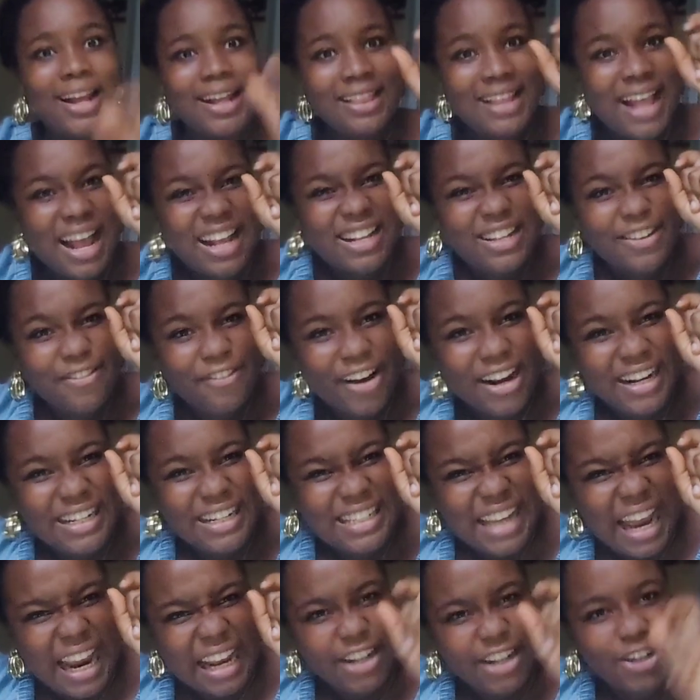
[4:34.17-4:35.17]
That's a very
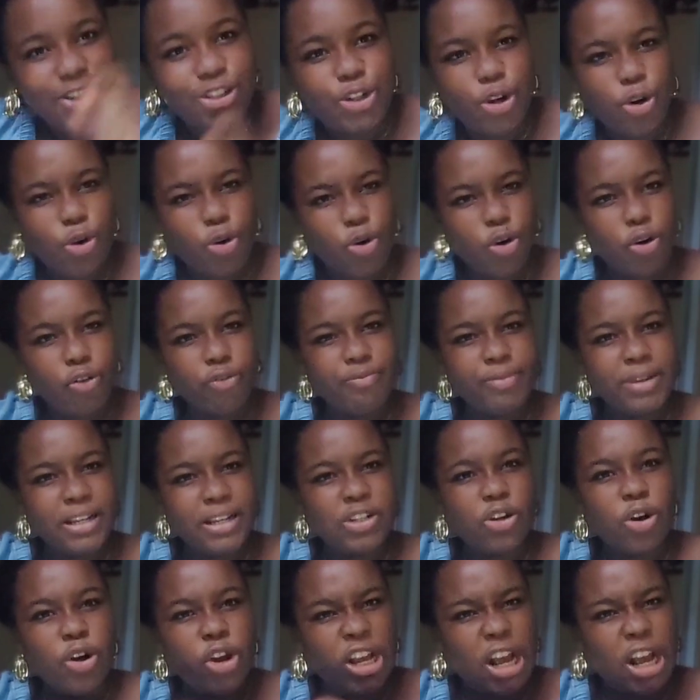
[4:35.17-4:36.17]
tiny chunk of
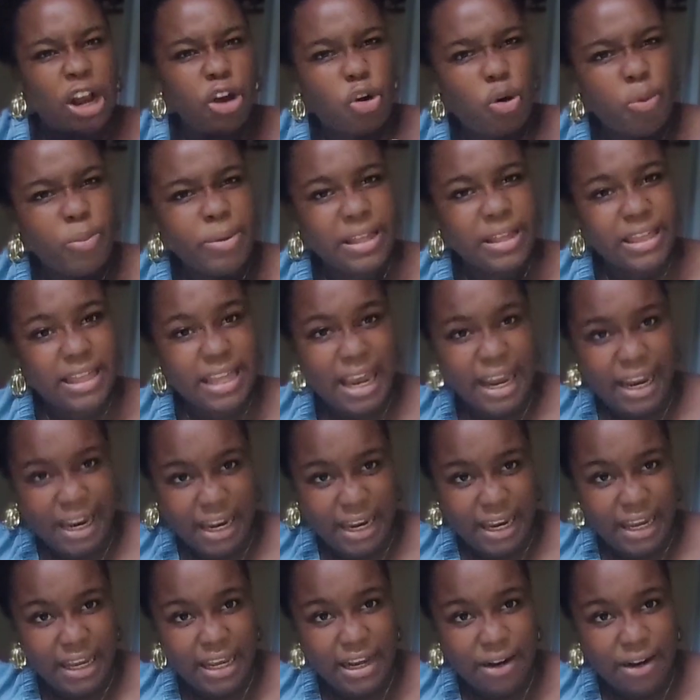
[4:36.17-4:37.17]
meat. You can come with
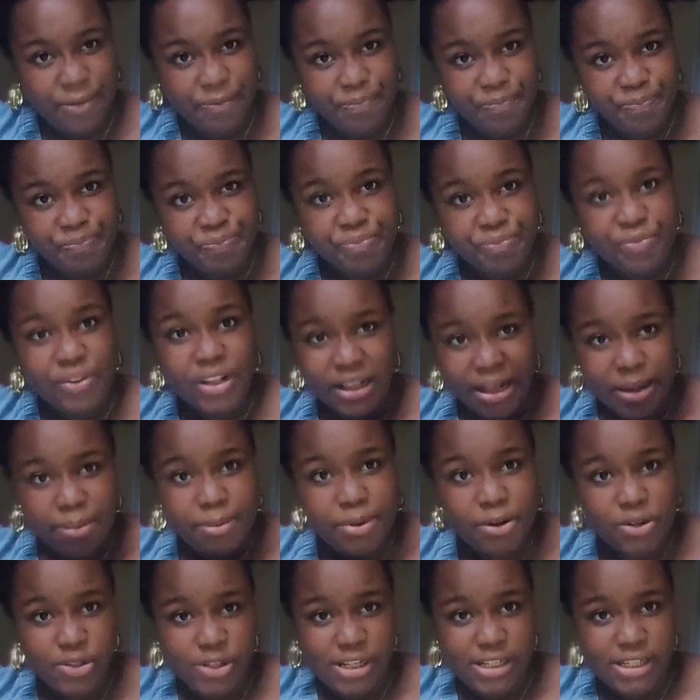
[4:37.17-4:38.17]
egg. Let
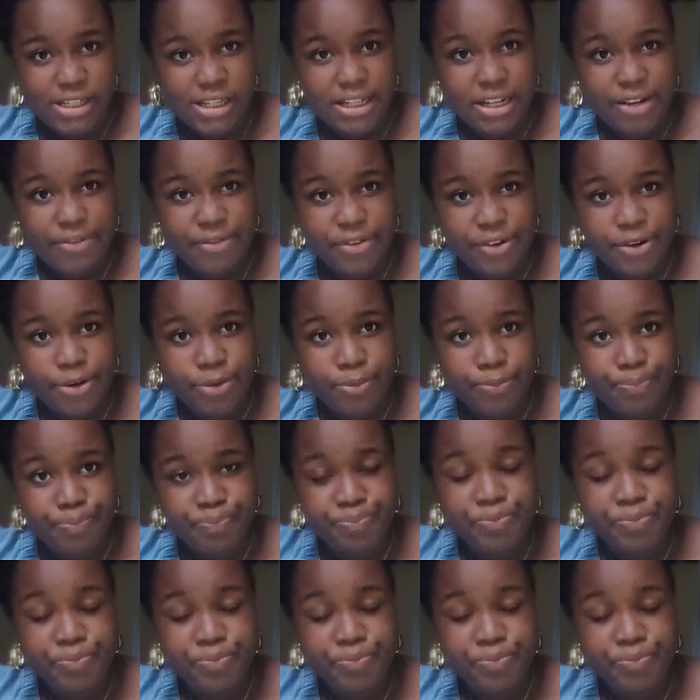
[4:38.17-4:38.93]
me also set the video.